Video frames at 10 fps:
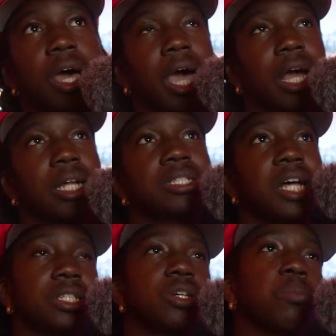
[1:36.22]
And it's
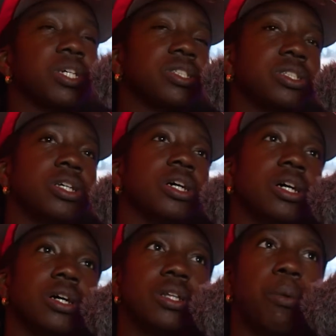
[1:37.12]
not so much
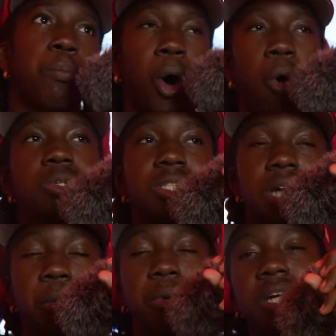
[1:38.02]
the post
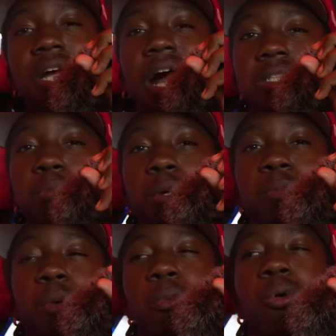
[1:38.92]
that really got to me,
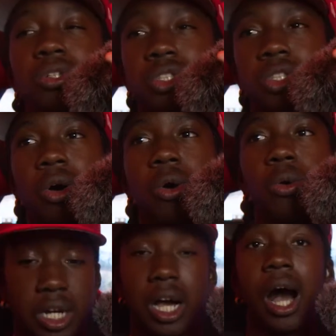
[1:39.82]
but more so
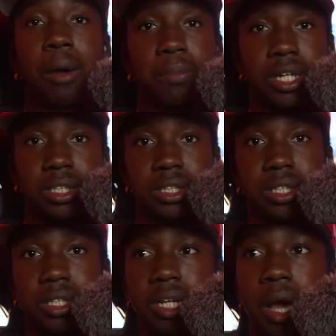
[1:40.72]
the
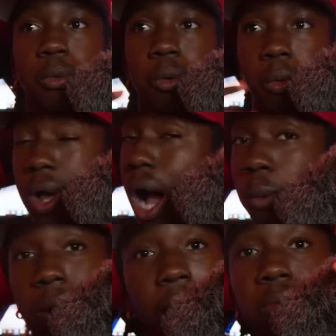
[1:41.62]
comments that
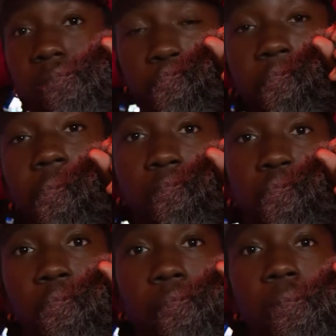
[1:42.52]
what I was reading
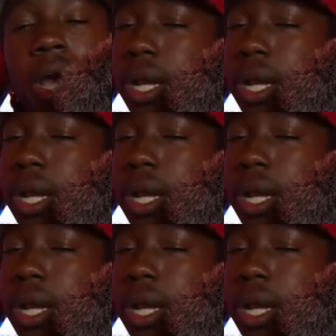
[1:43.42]
through,